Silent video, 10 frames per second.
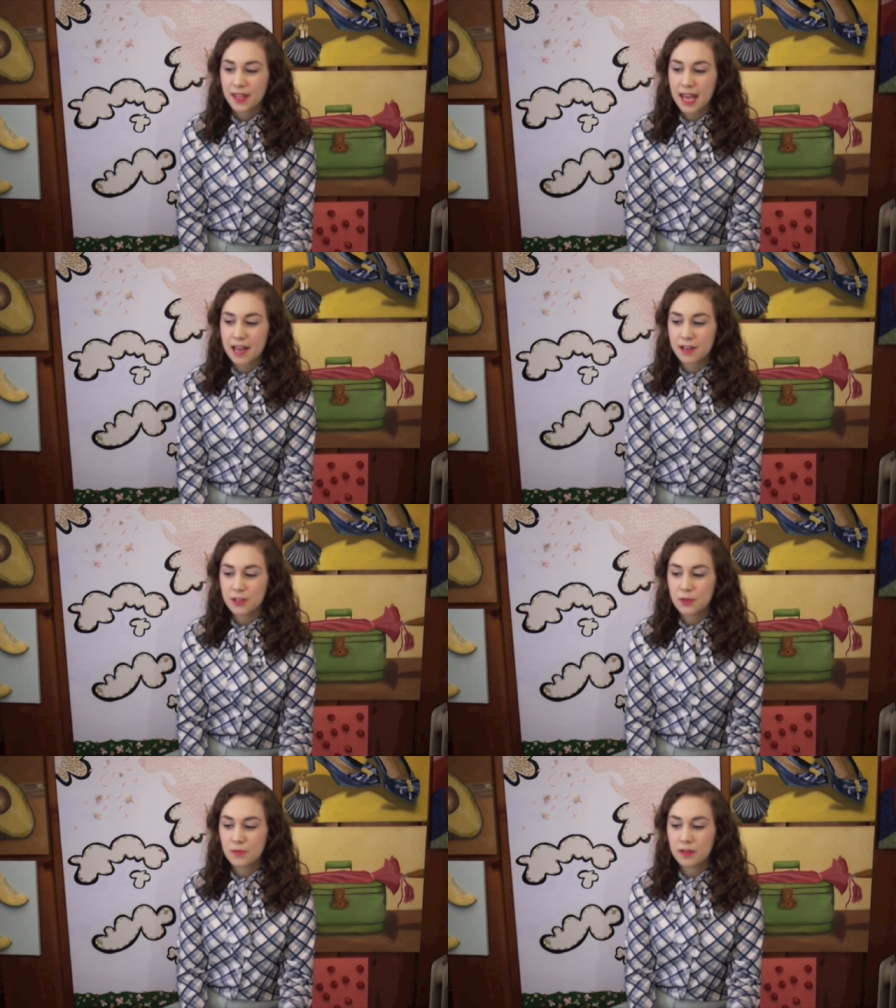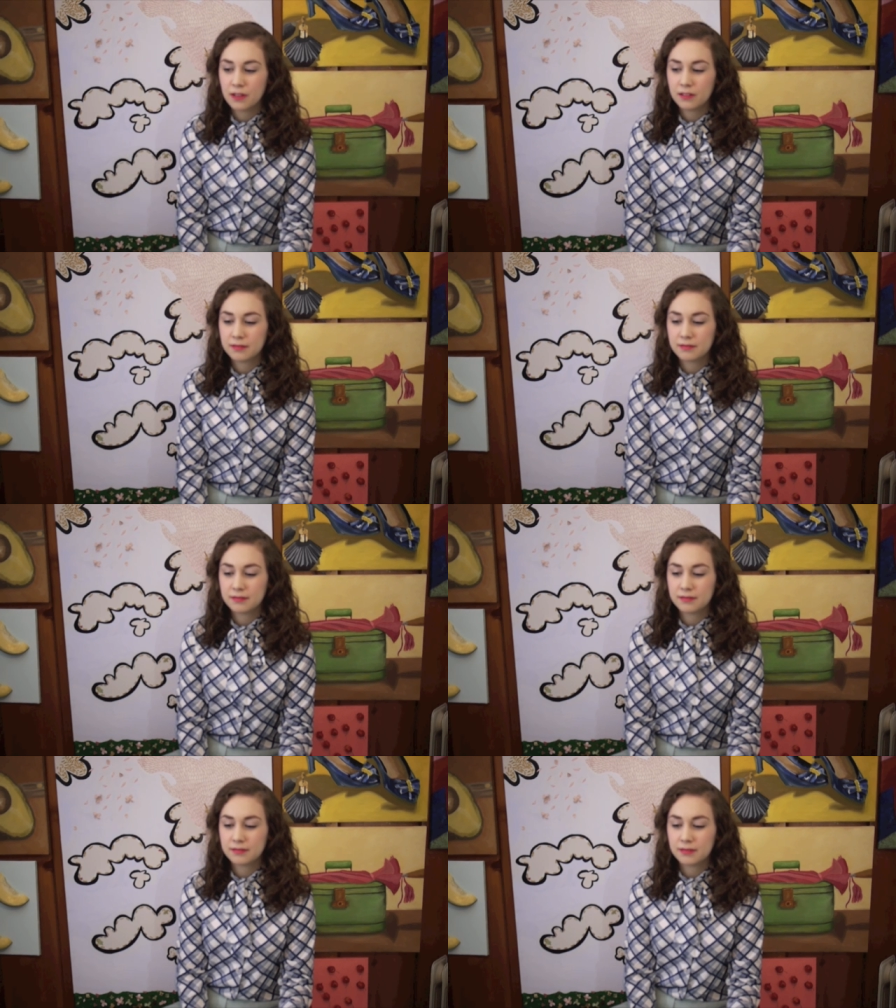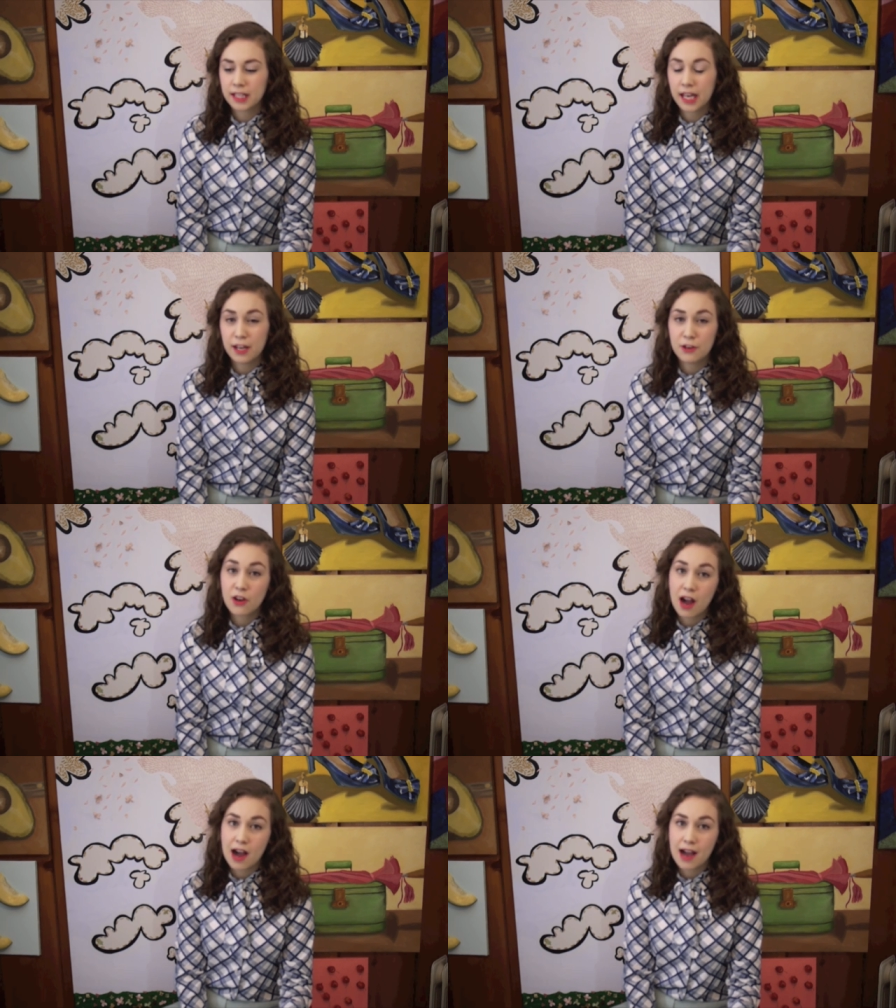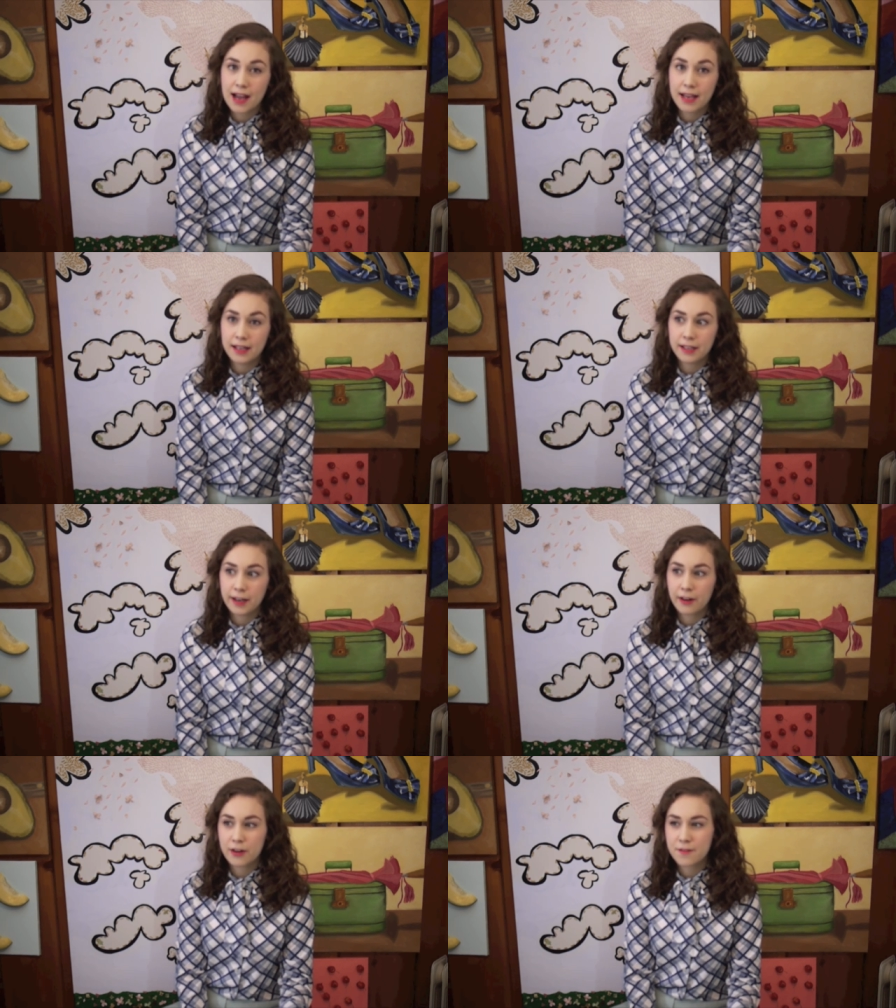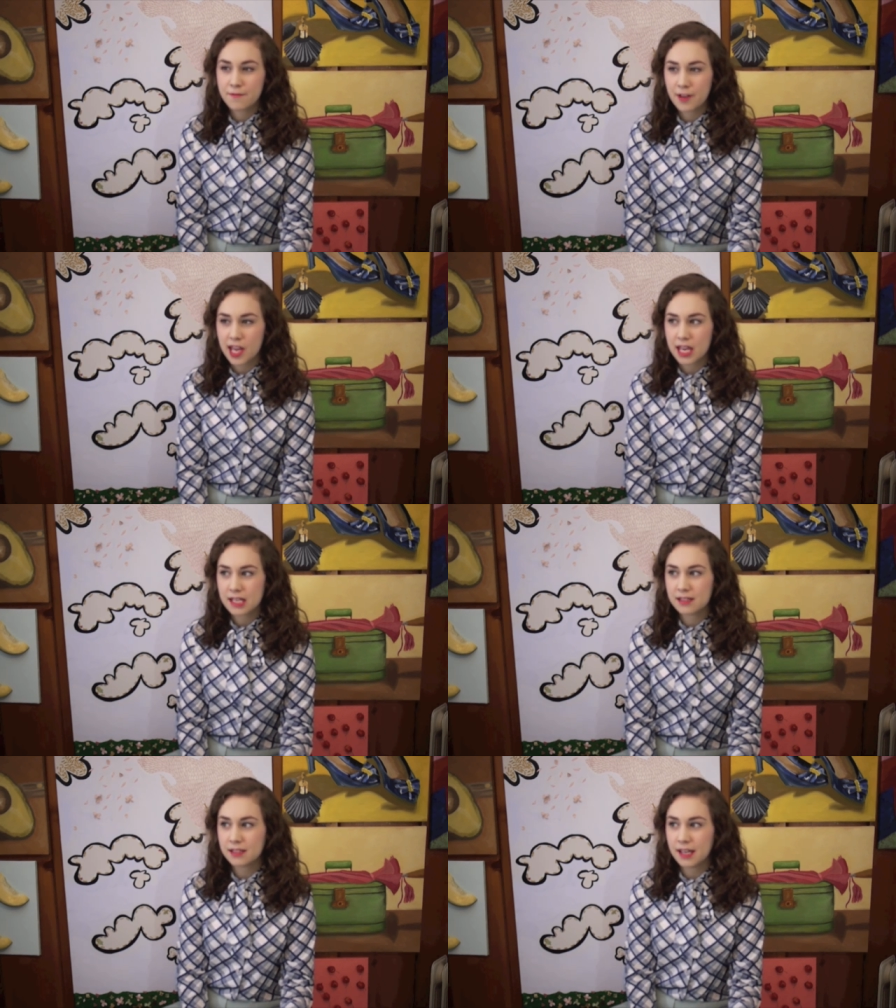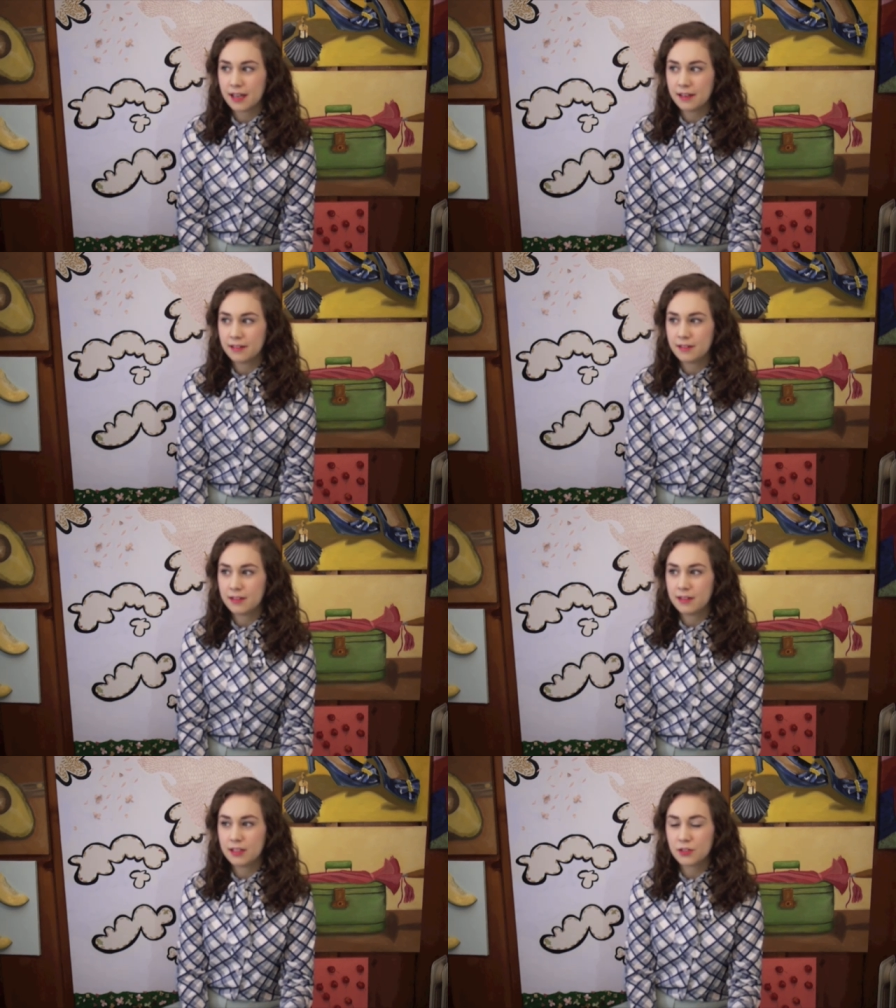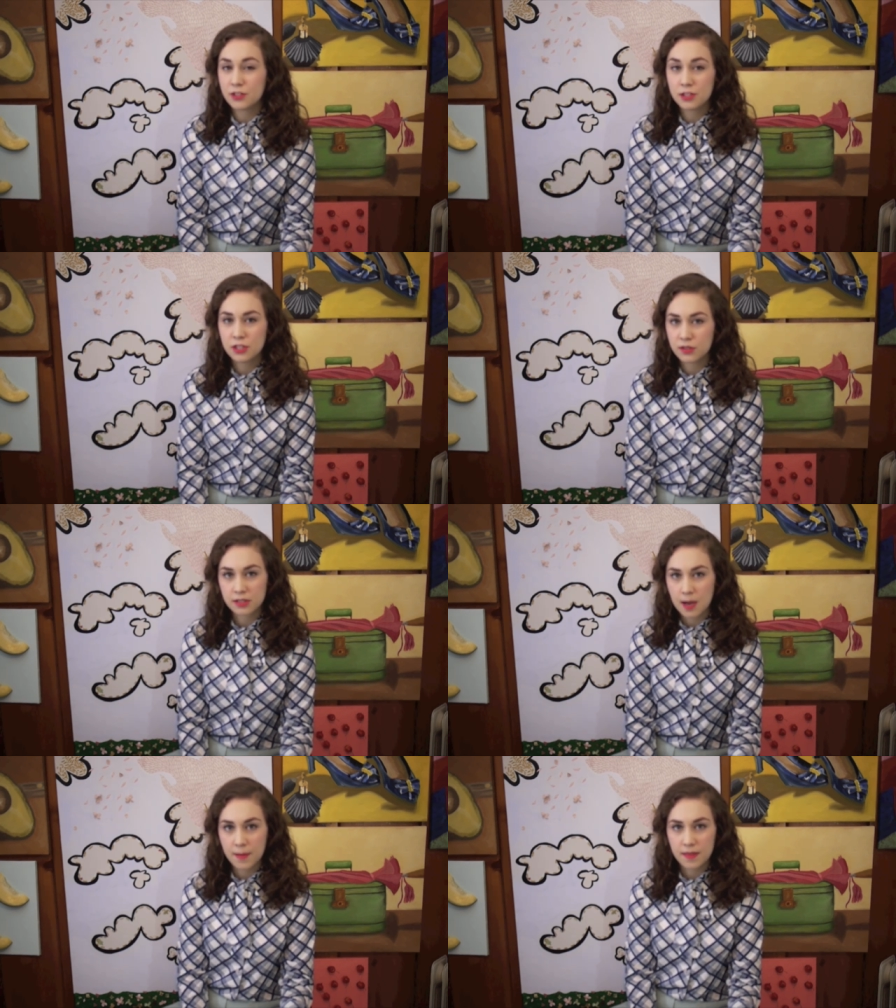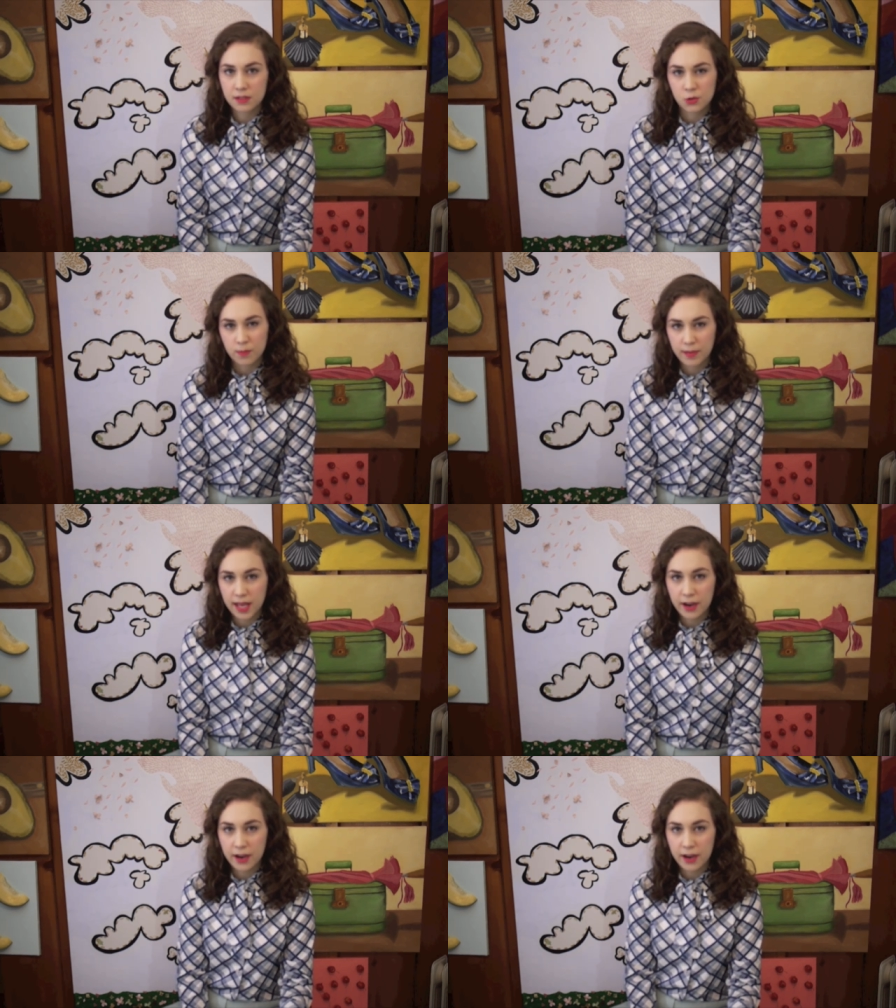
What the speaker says: and you will get it in your eye and get it on your face, and there's just no stopping these dripping